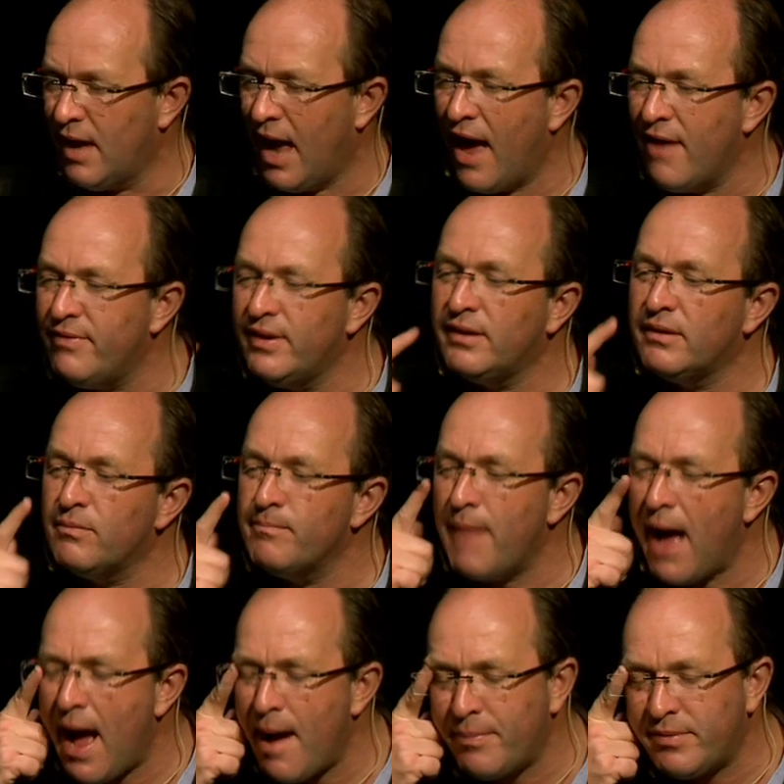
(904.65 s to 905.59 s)
having
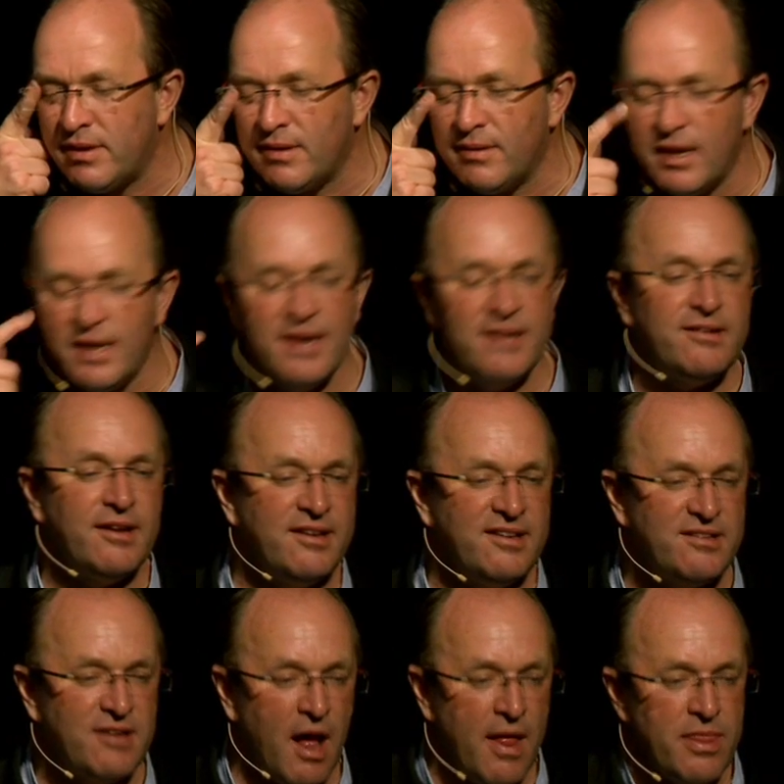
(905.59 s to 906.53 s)
mapped, in a
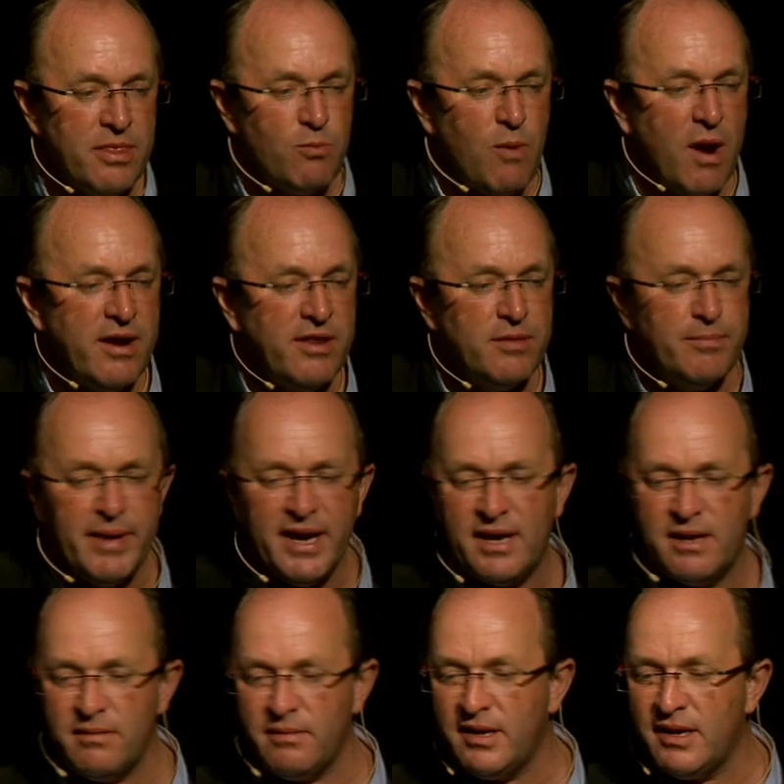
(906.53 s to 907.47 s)
sense, done one of the
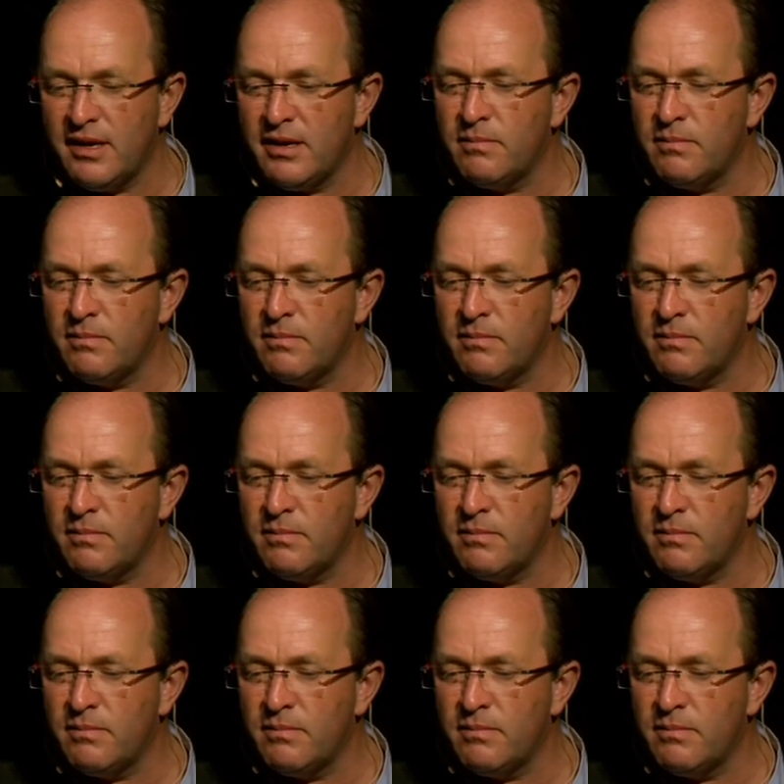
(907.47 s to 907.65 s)
big